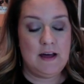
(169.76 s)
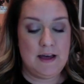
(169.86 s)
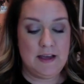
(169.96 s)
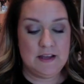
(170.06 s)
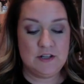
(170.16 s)

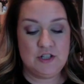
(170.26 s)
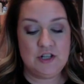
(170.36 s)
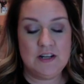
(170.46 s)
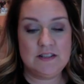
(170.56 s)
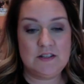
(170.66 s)
I can
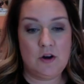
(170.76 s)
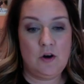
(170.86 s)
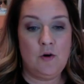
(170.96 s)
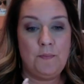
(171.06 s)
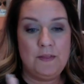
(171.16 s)
just
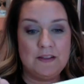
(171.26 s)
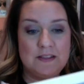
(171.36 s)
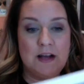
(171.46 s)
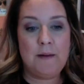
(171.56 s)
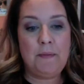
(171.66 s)
open
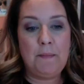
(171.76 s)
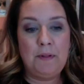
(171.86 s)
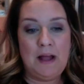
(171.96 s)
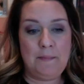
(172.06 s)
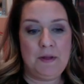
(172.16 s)
this up,
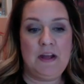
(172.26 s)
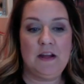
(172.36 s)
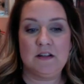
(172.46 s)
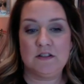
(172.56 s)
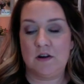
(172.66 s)
plop it
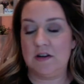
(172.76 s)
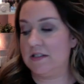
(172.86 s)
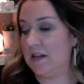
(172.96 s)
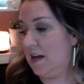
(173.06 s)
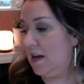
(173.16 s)
in,
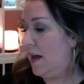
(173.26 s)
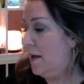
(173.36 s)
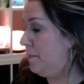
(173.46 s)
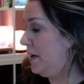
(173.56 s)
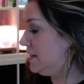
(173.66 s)
toss it in,
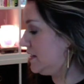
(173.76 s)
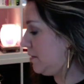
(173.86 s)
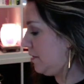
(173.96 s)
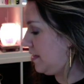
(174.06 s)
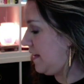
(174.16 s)
and be
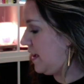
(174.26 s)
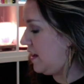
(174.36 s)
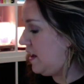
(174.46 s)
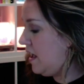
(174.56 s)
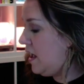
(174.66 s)
done with it.